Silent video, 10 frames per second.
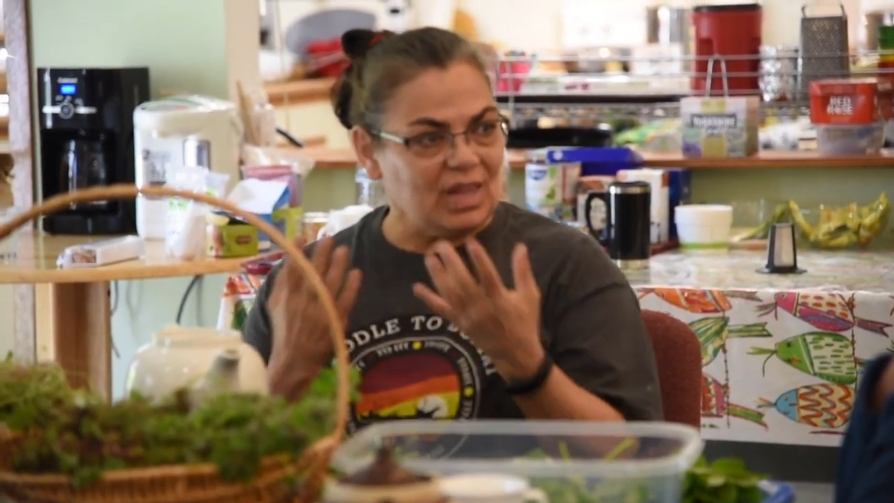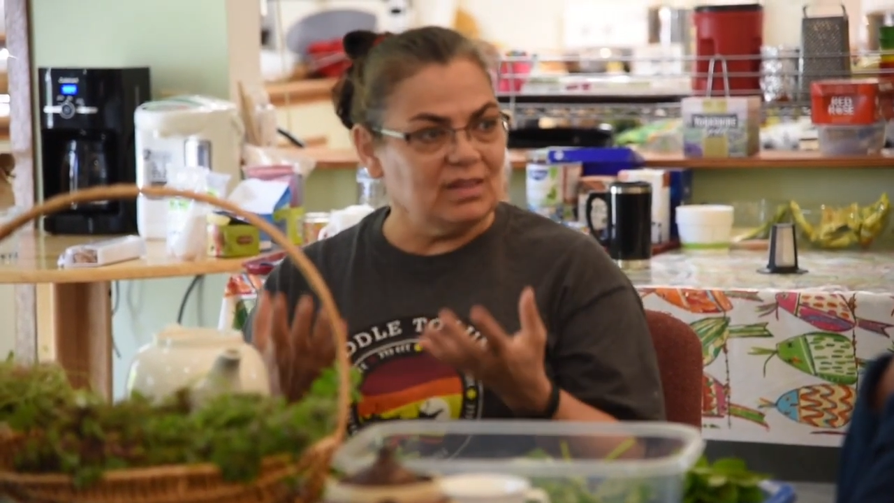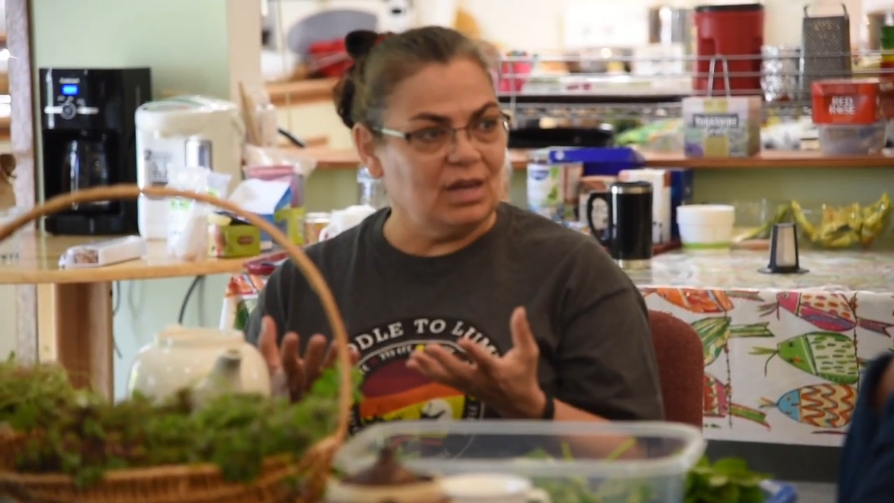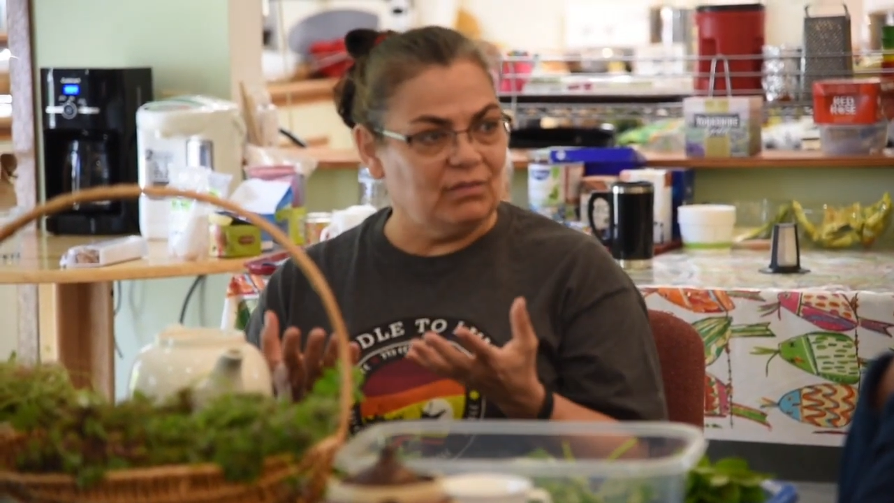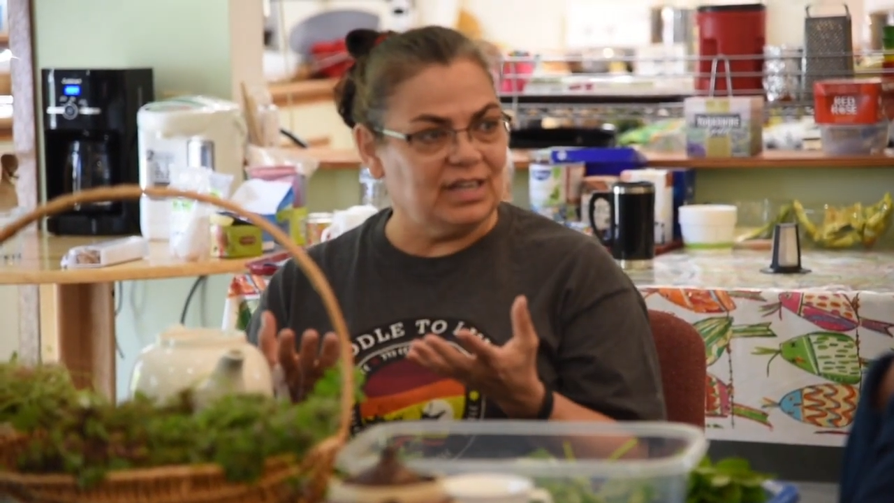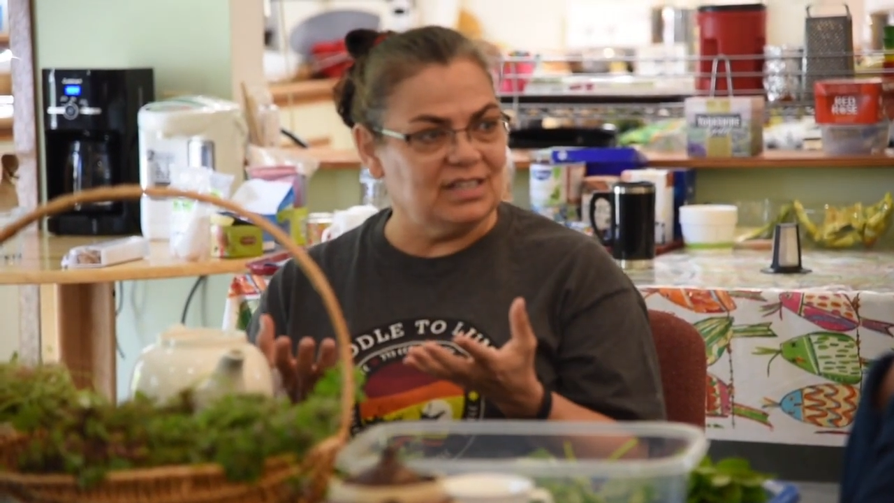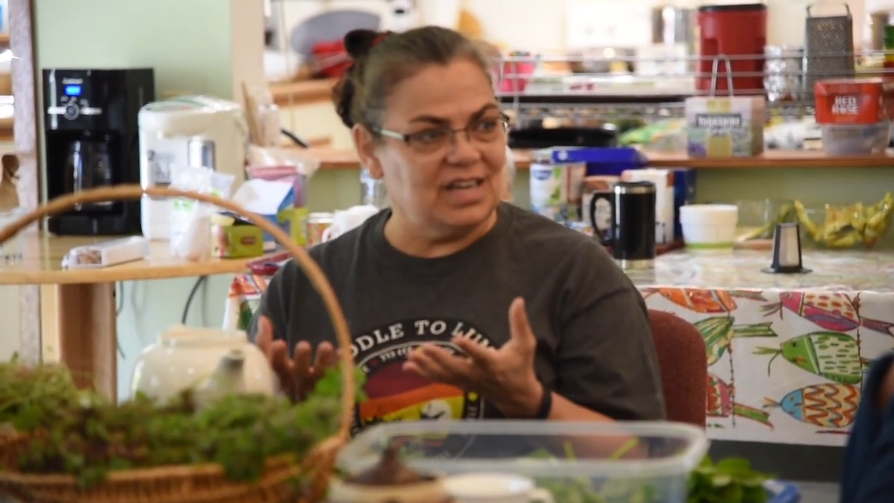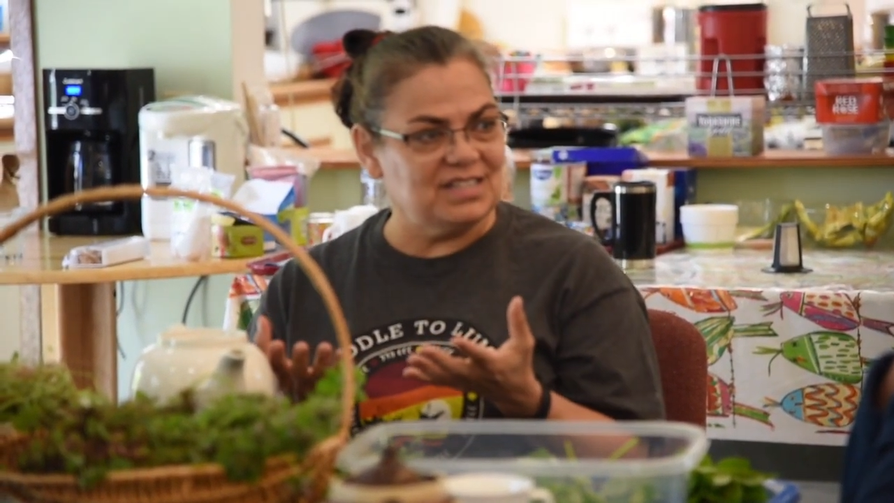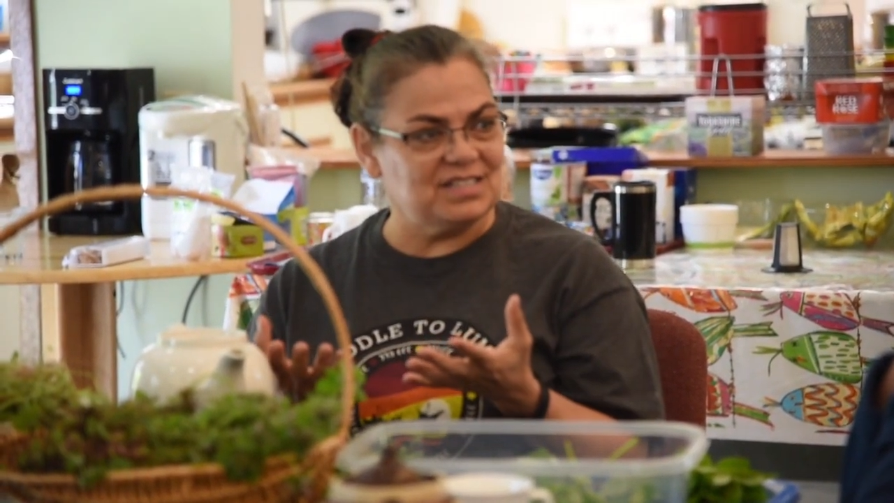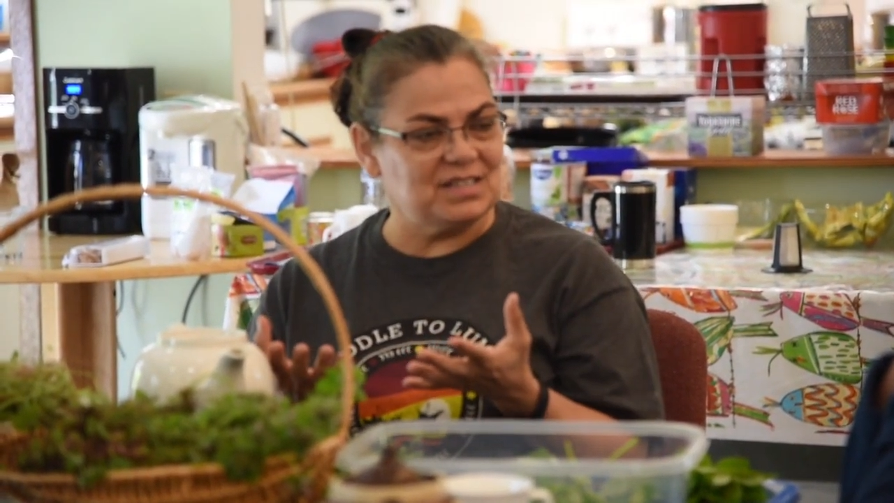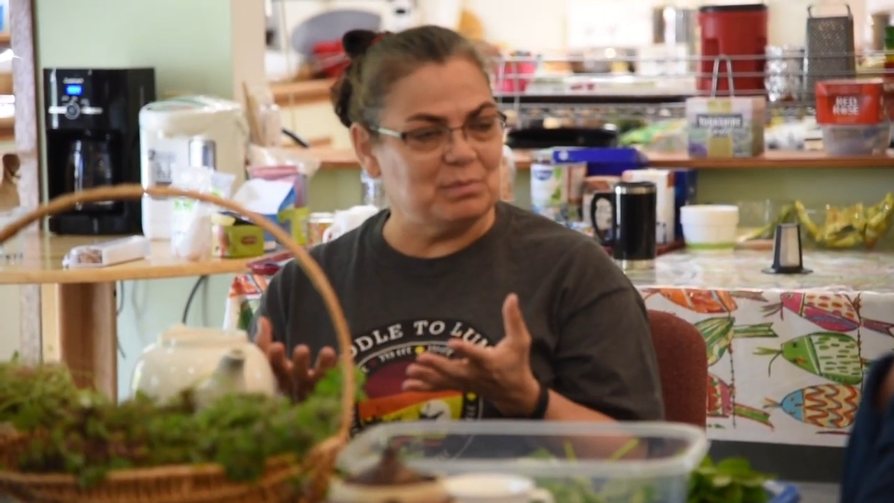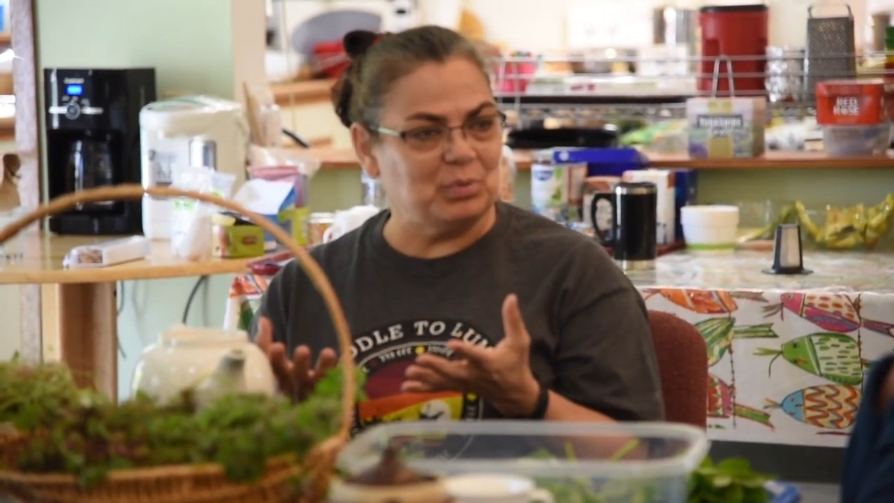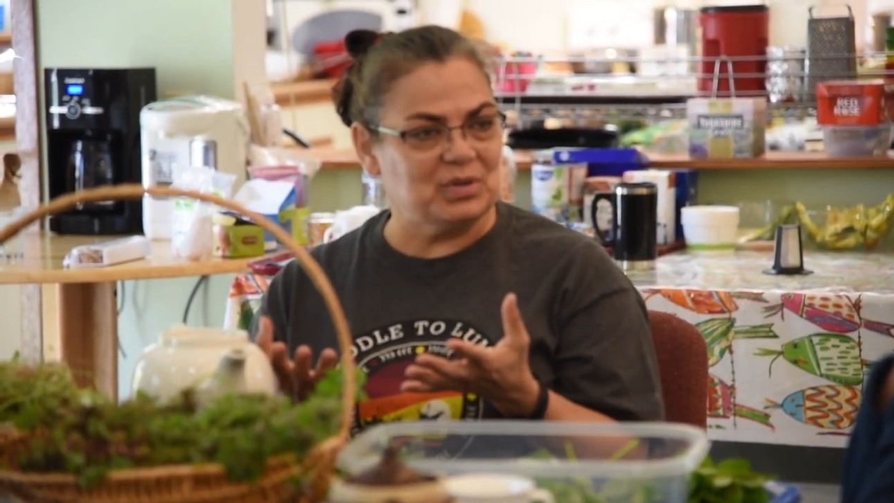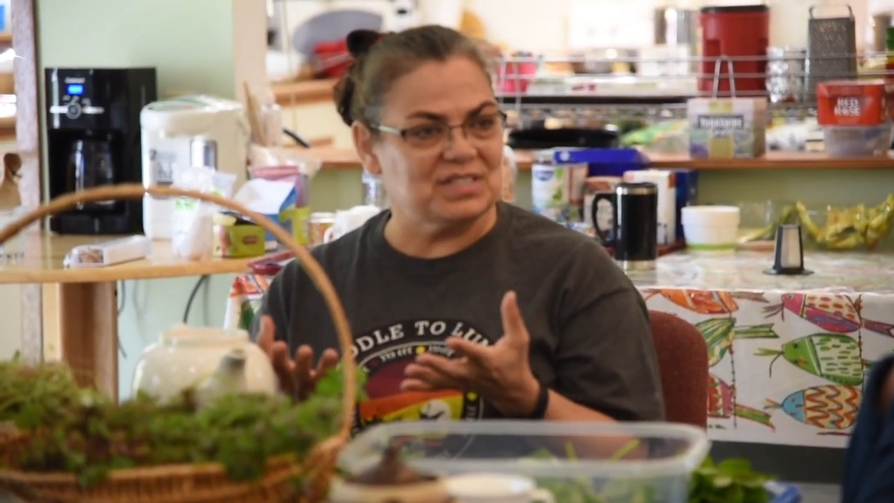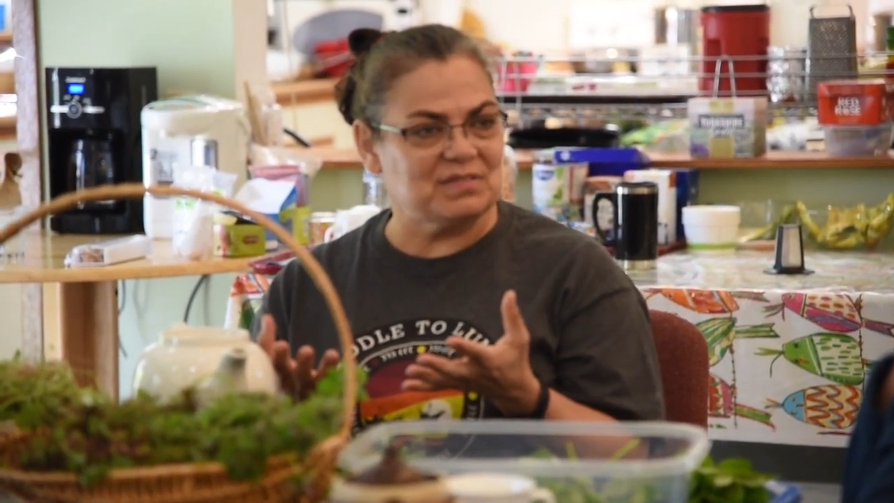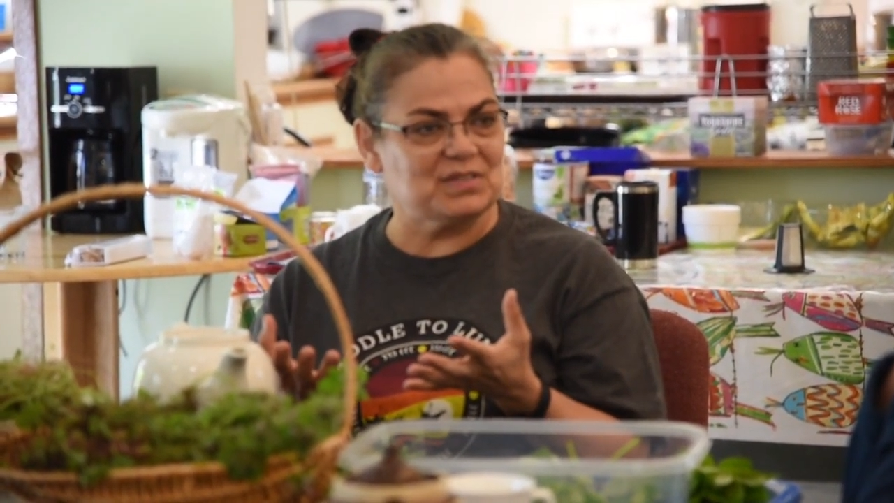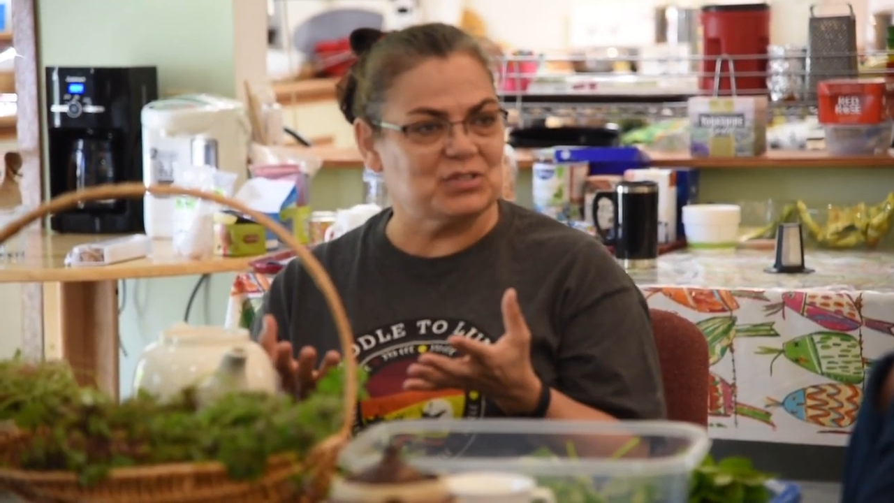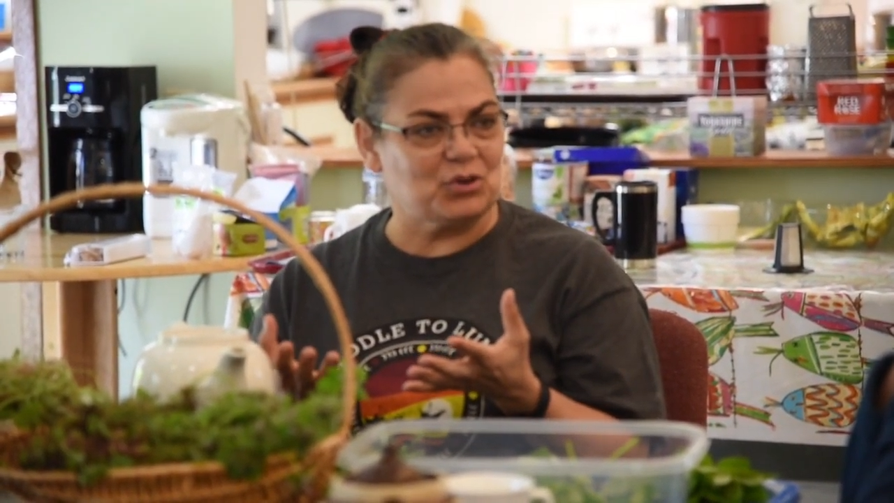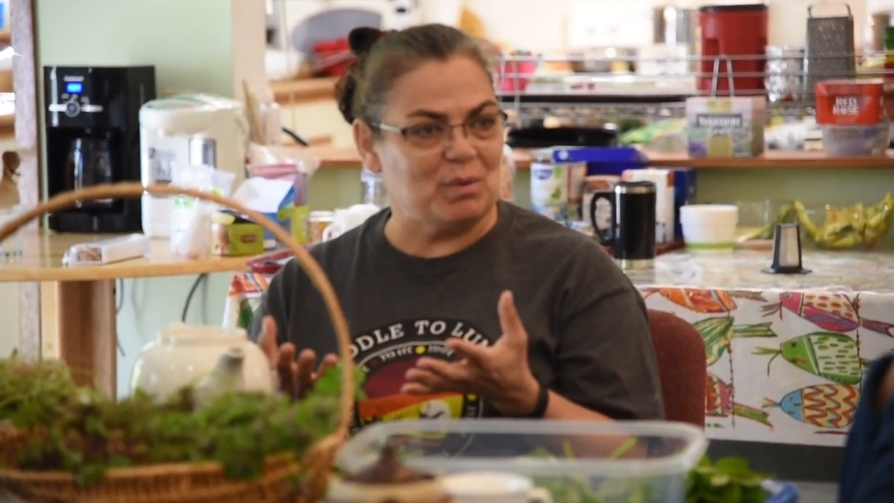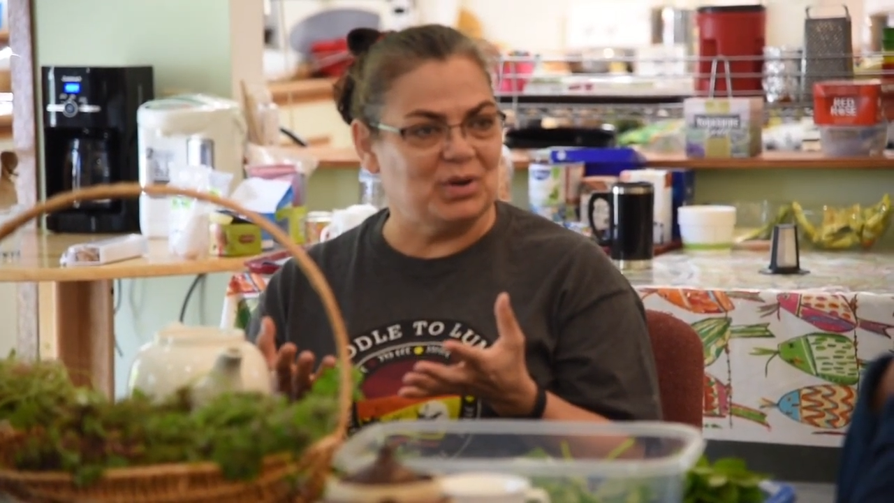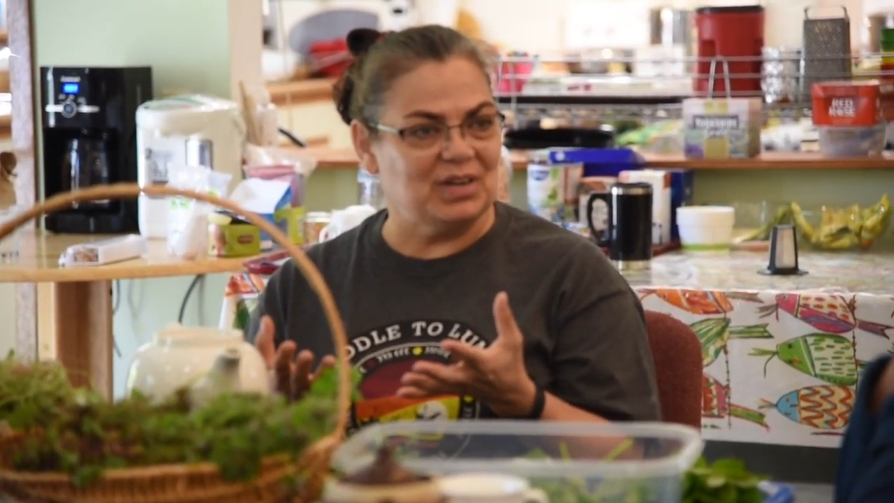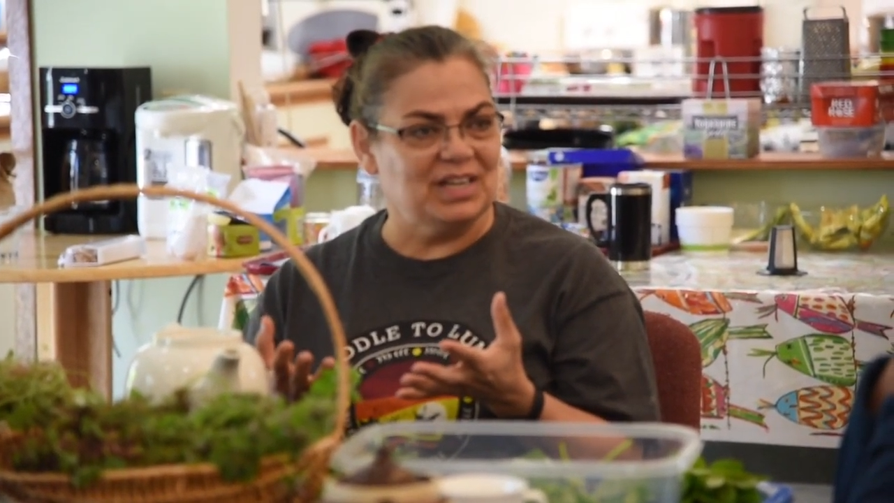that recognizes the importance of the strawberry.